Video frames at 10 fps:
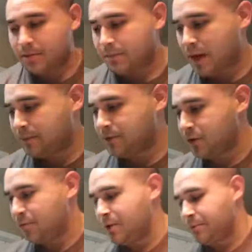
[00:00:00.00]
and pop
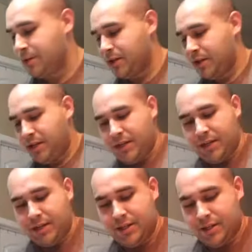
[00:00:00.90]
soap company.
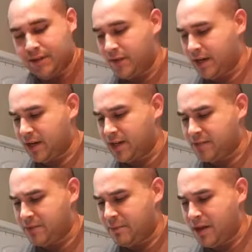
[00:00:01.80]
They've got an
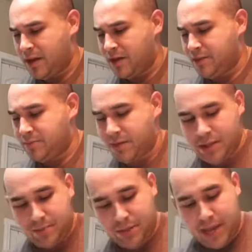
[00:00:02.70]
Etsy page,
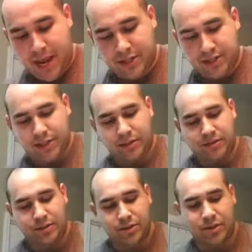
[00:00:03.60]
but they actually,
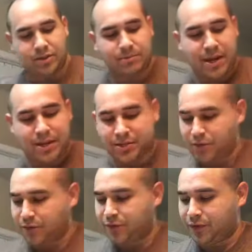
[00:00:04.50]
their main
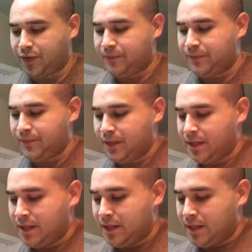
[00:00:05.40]
storefront
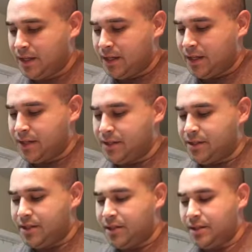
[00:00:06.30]

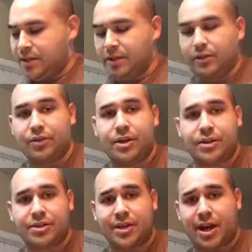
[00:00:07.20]
is in a little
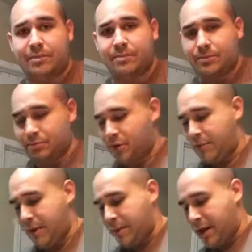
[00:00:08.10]
gun shop right
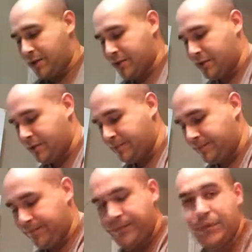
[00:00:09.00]
by my house here.
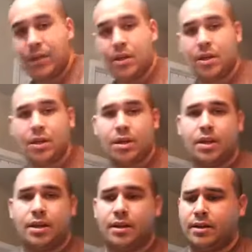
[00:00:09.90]

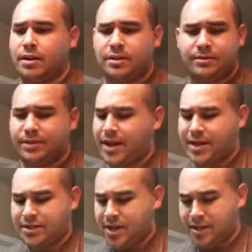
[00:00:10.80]
And
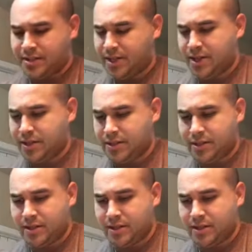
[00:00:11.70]
nice ladies.